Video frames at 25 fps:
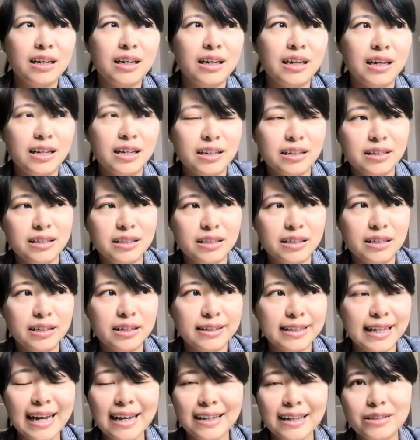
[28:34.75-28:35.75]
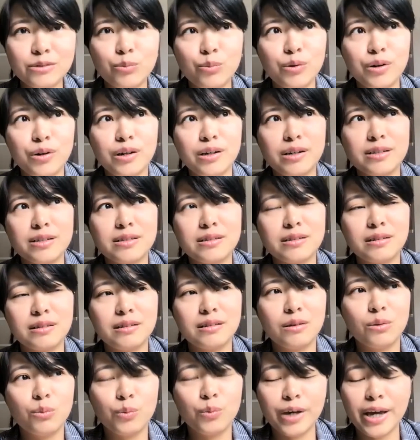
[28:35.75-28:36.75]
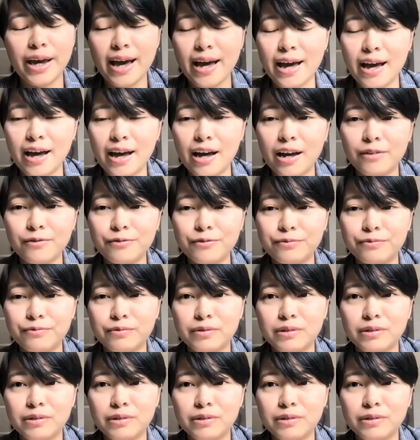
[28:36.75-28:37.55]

And that was, we have